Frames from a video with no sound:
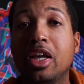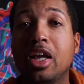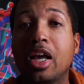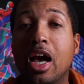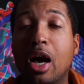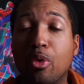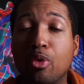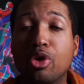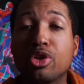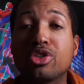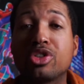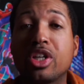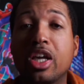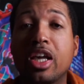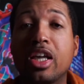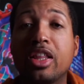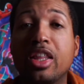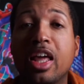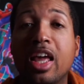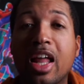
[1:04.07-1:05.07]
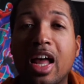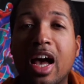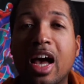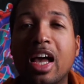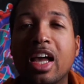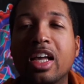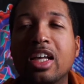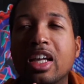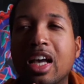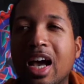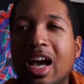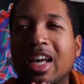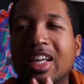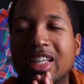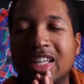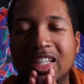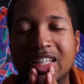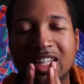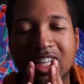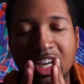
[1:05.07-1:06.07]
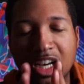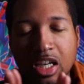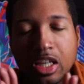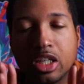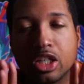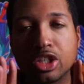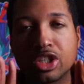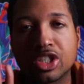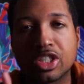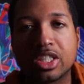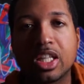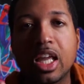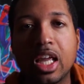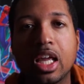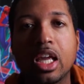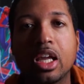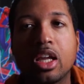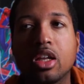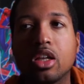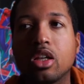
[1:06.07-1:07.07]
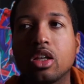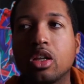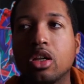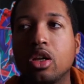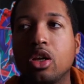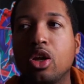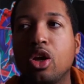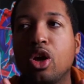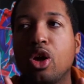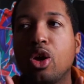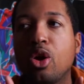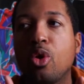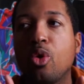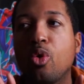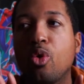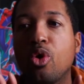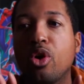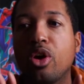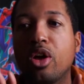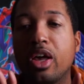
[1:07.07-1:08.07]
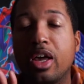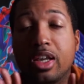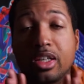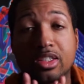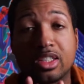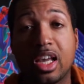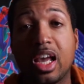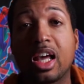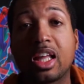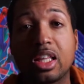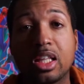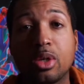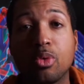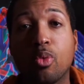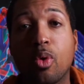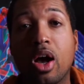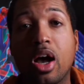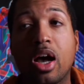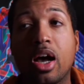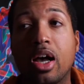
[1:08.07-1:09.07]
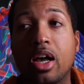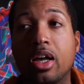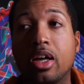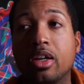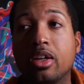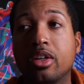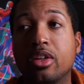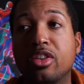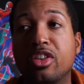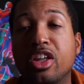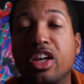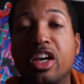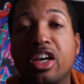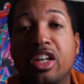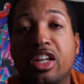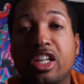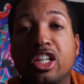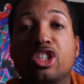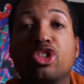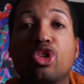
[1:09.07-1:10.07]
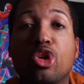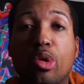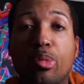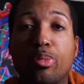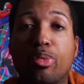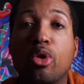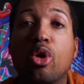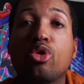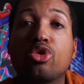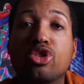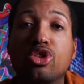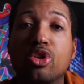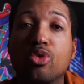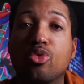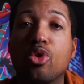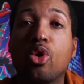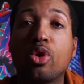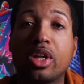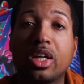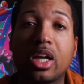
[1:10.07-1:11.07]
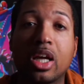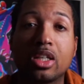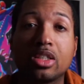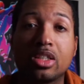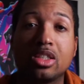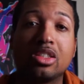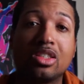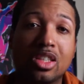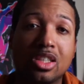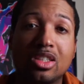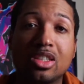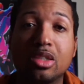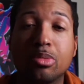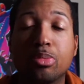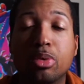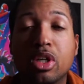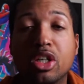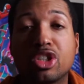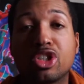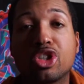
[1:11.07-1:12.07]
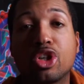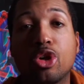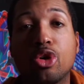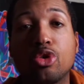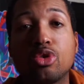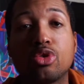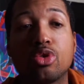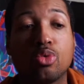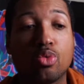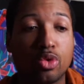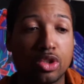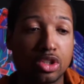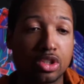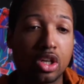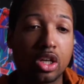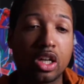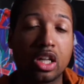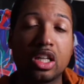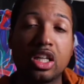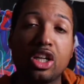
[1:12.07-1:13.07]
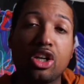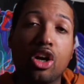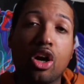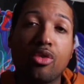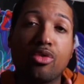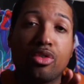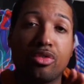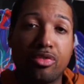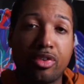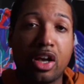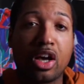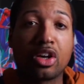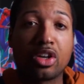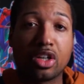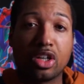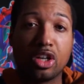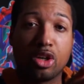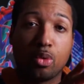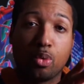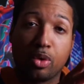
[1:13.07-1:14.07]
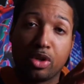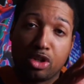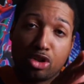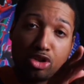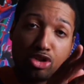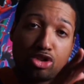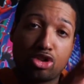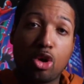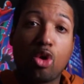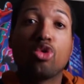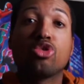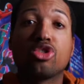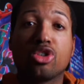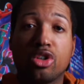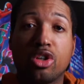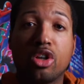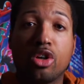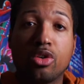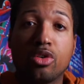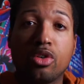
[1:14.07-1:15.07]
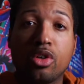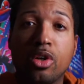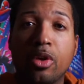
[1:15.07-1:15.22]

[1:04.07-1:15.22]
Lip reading: I will say that I can understand exactly why the initial approach to rolling out these Disney Plus shows was going to lead off of Falcon and the Winter Soldier, though.